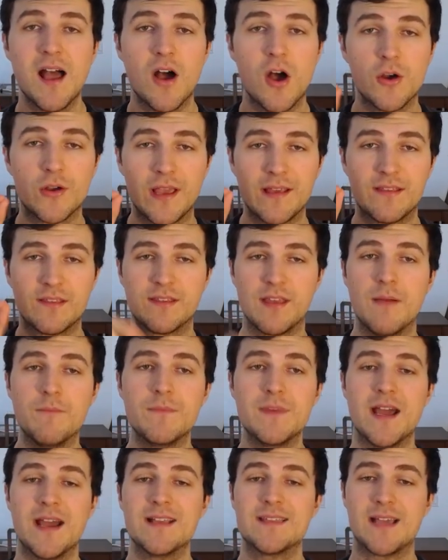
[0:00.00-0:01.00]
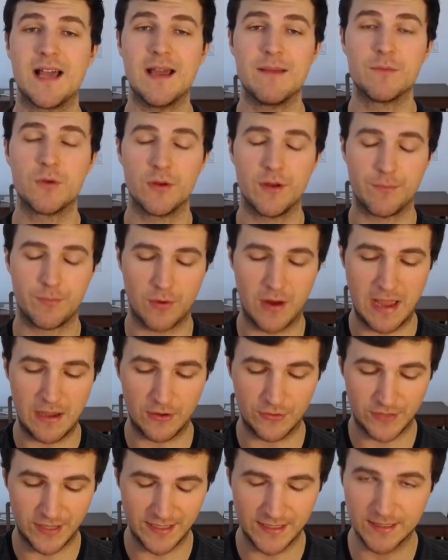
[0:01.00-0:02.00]
okay, some nights I'm going to
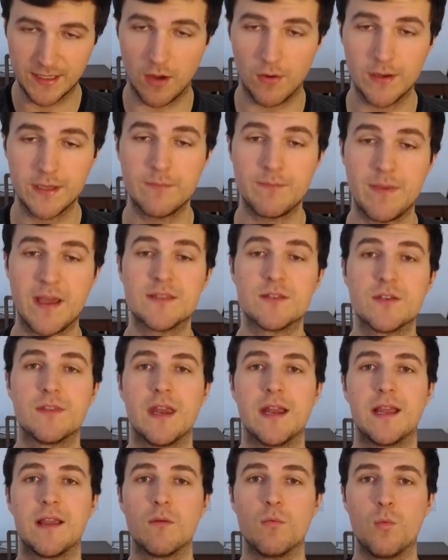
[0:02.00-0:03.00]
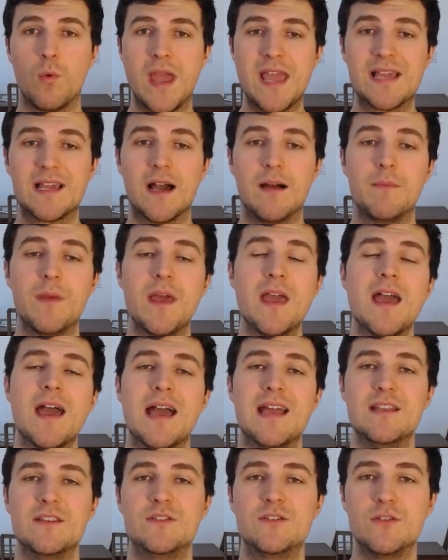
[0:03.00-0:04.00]
prioritize going to bed so that I can wake up
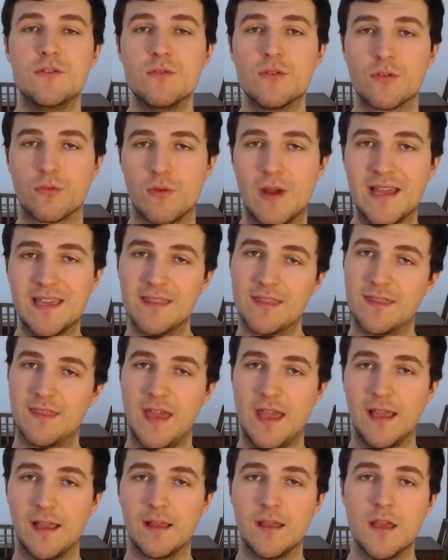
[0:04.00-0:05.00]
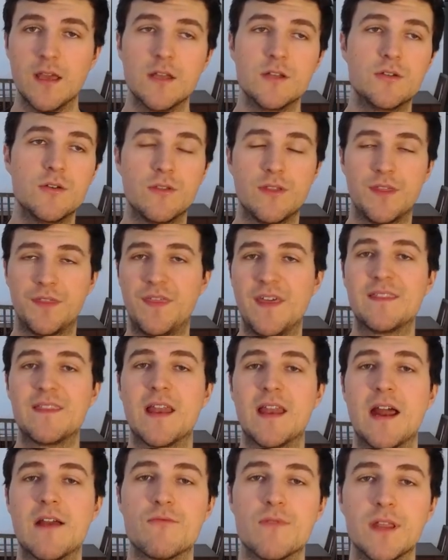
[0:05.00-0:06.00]
and do the right thing, do the thing
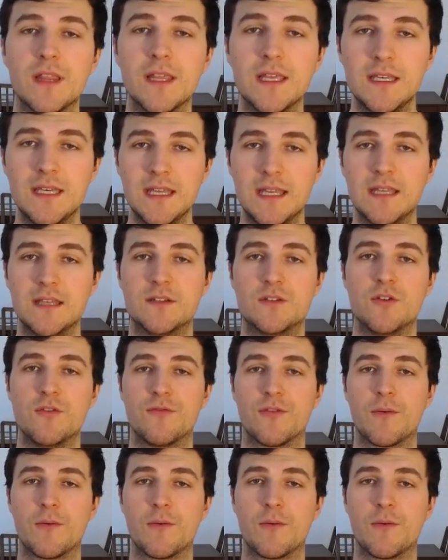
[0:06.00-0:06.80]
that I really need to